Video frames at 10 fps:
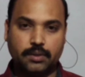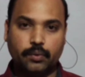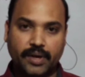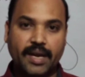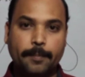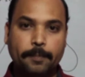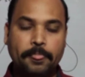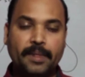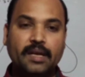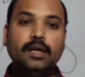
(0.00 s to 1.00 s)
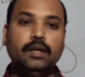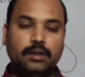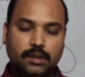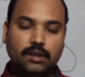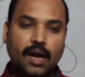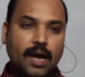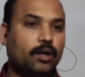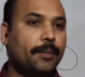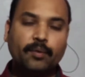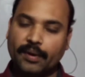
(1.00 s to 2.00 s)
Okay? So I'll
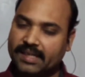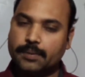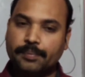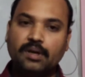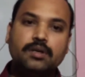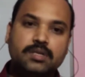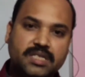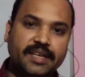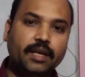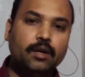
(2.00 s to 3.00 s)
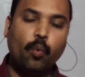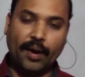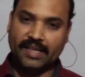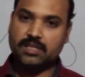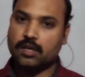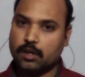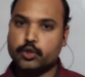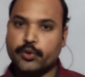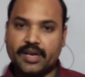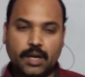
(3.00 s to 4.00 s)
give you one example. See what is called
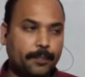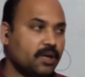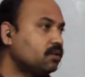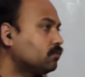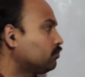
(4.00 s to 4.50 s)
conjugate number.